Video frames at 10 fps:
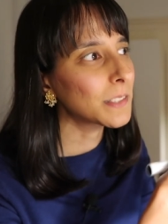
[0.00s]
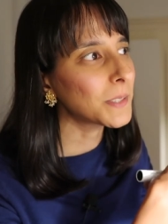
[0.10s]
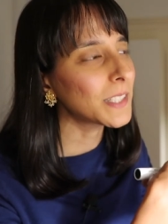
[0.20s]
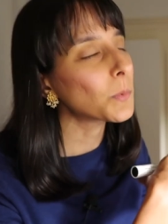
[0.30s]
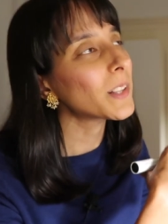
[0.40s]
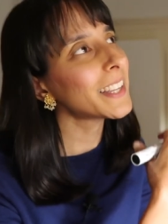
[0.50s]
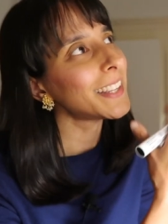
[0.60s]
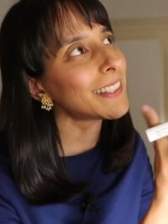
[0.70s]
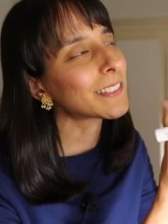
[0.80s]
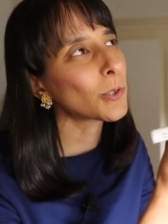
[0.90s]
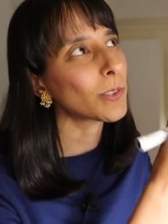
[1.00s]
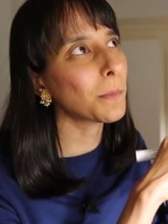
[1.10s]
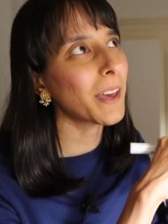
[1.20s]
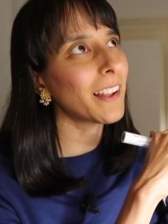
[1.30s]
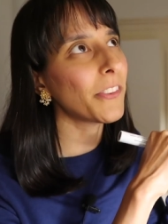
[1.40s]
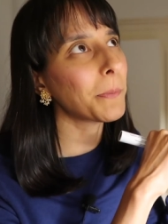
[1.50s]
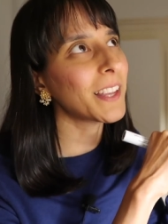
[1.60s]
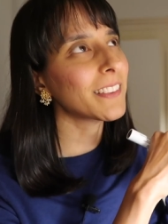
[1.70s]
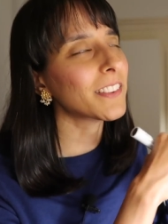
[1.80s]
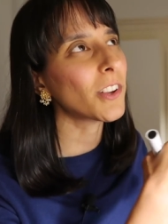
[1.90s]
to be, well, he talks about it as
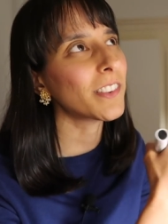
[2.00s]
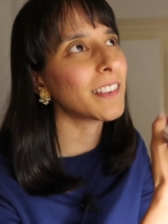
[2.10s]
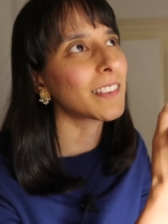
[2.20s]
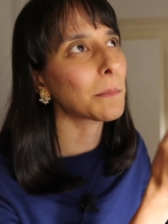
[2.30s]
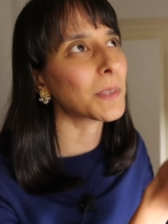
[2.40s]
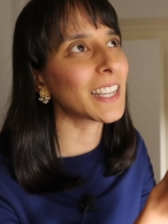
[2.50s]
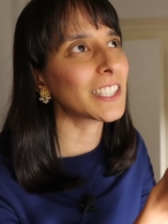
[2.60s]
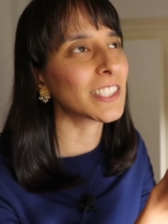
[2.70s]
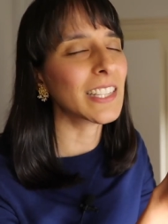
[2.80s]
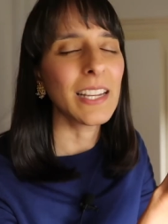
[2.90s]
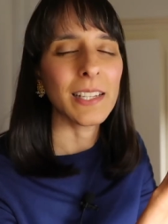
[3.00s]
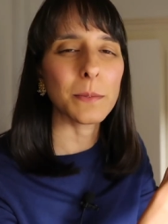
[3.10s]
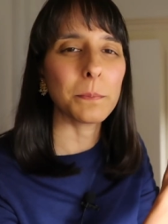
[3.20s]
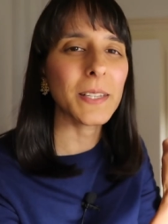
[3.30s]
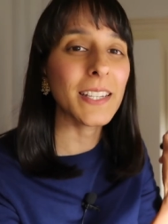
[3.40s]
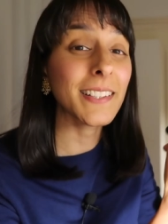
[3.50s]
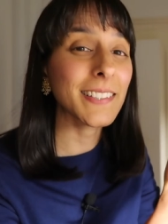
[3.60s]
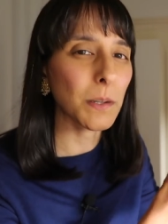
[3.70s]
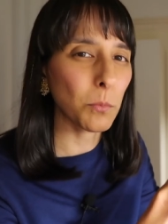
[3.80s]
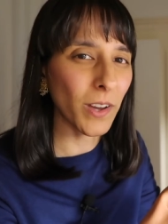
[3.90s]
being this constant temptation to be
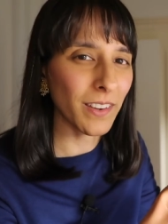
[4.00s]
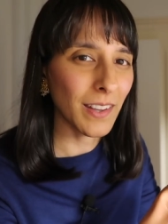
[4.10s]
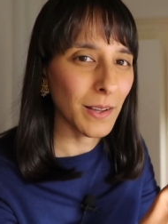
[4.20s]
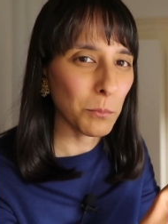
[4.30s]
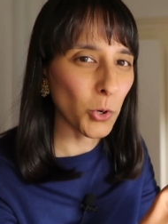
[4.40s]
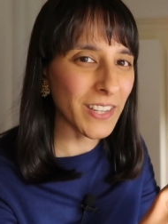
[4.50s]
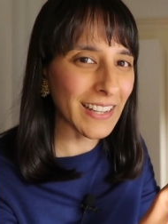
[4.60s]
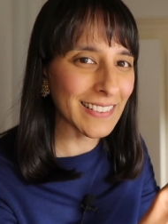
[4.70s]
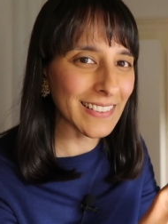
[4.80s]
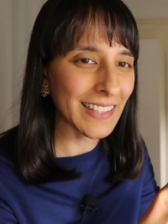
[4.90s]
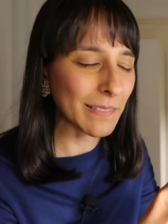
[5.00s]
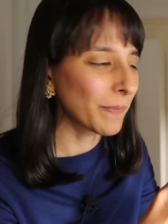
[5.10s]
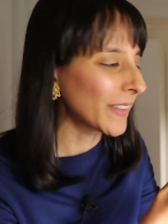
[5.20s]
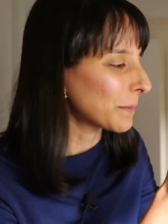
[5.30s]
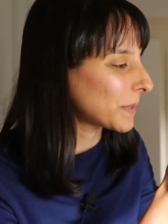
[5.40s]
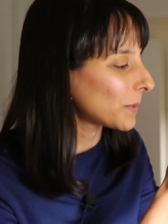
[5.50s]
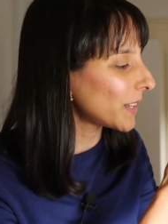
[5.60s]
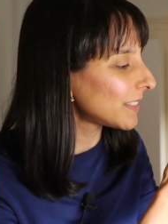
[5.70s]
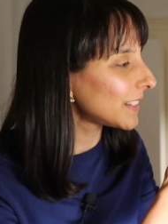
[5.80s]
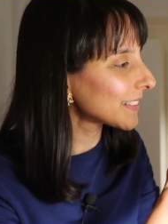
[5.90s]
someone more dazzling. But
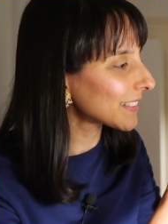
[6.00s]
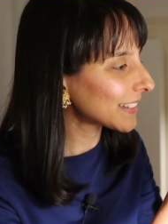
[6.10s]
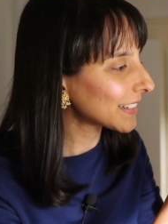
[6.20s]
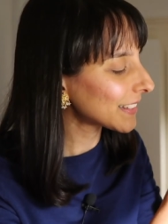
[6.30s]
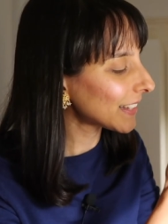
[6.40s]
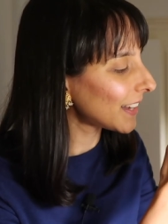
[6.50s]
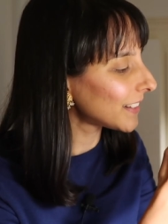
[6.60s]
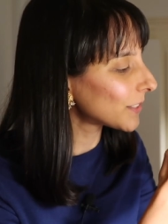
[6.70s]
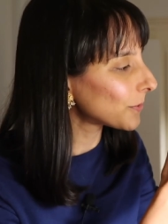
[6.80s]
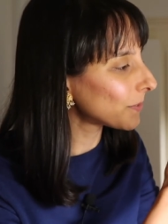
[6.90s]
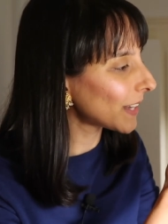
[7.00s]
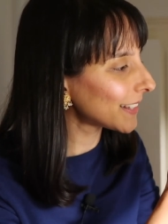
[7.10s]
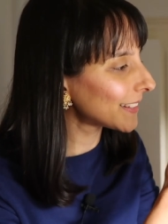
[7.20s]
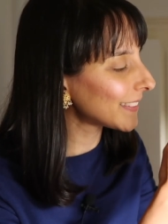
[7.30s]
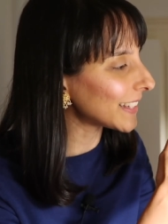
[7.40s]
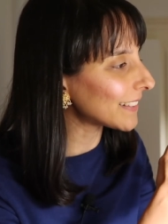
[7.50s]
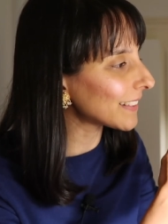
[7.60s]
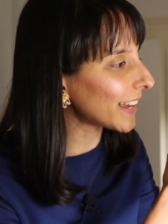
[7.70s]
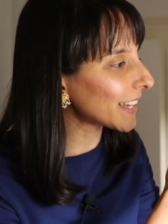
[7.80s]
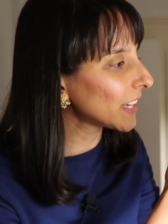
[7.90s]
in this case of fantasy,
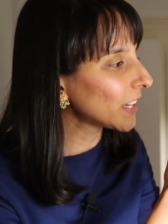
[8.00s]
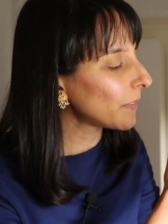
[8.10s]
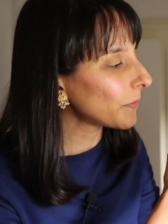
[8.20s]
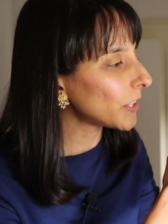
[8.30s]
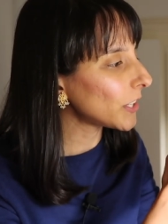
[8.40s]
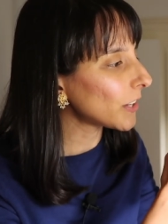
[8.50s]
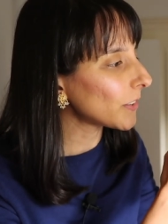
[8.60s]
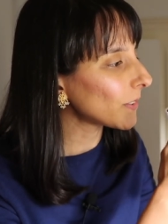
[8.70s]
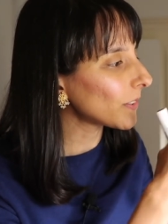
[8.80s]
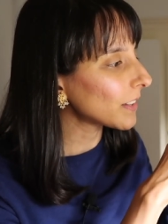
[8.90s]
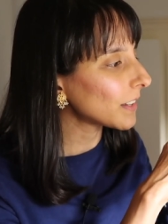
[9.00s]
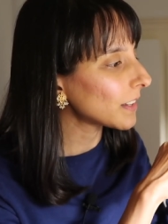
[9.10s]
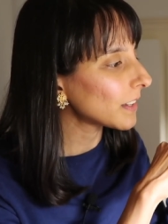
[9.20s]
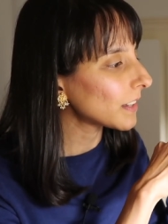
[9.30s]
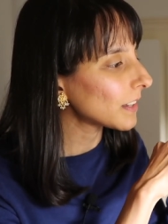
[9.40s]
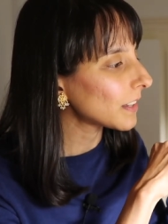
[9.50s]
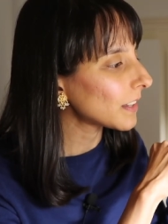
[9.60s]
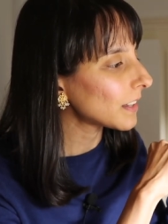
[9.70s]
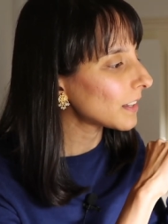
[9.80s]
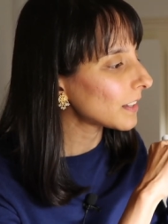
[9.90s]
it's like, you know,
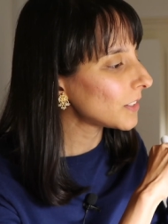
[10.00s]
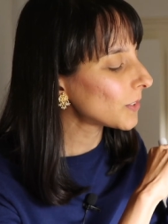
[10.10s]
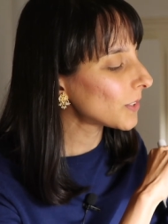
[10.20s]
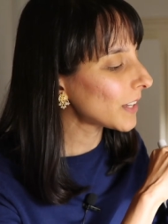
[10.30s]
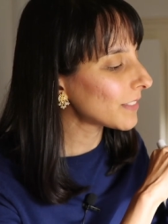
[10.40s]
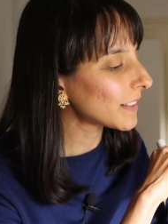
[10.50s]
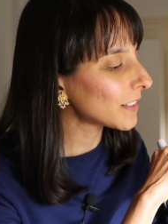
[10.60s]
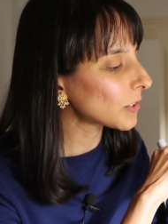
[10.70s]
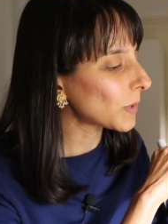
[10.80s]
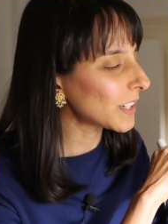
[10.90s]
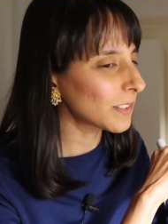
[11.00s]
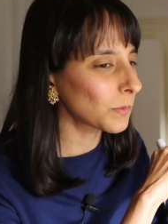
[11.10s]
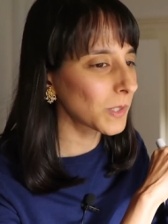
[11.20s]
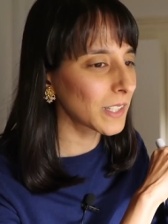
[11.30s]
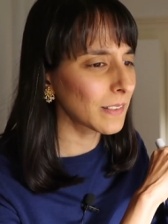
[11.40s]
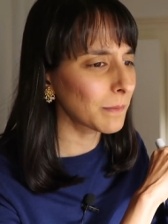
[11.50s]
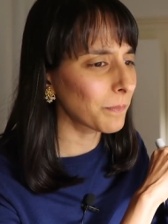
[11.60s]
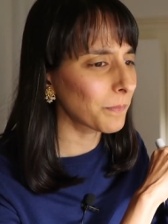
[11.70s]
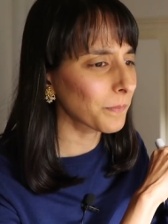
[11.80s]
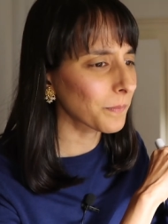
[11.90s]
you could have this situation where,
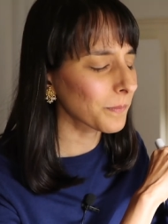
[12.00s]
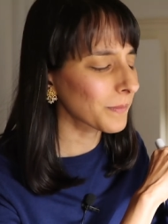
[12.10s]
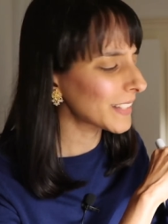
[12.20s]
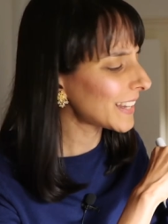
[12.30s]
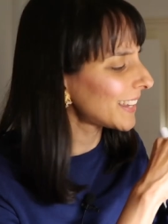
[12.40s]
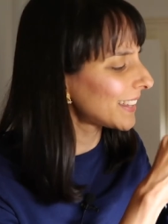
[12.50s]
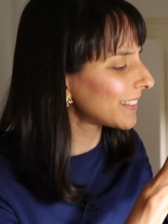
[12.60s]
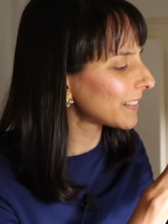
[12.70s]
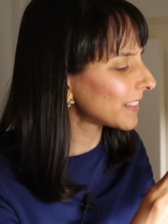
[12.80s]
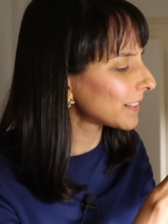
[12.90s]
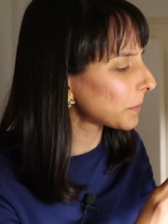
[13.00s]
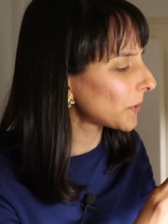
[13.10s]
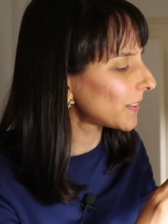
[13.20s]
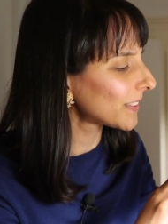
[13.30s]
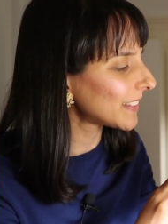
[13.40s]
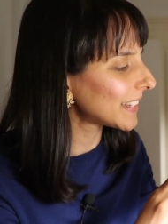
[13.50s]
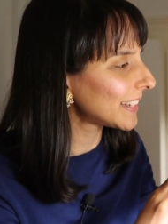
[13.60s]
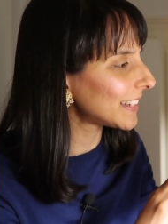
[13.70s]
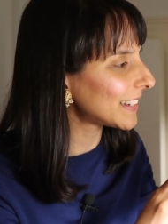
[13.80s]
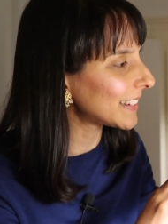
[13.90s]
yeah, th this person
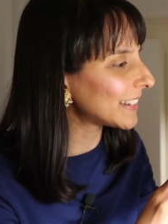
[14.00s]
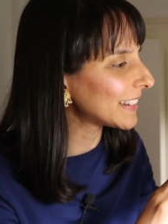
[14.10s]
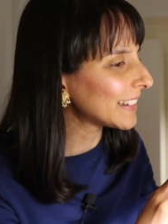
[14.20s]
here